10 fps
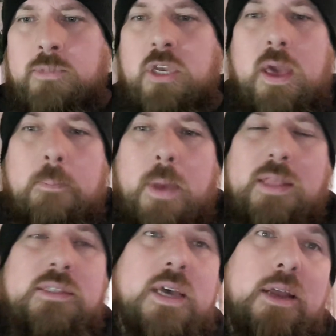So yeah,
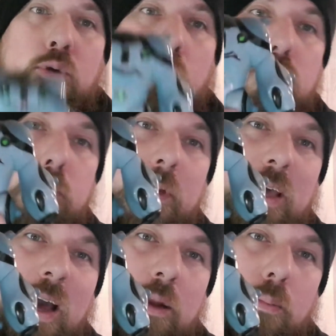Ben 10 Ultimate
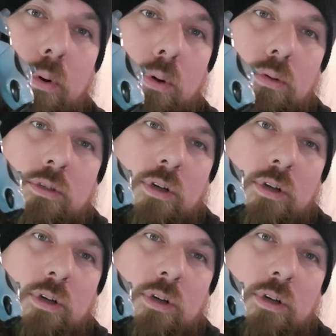Cannon Bolt.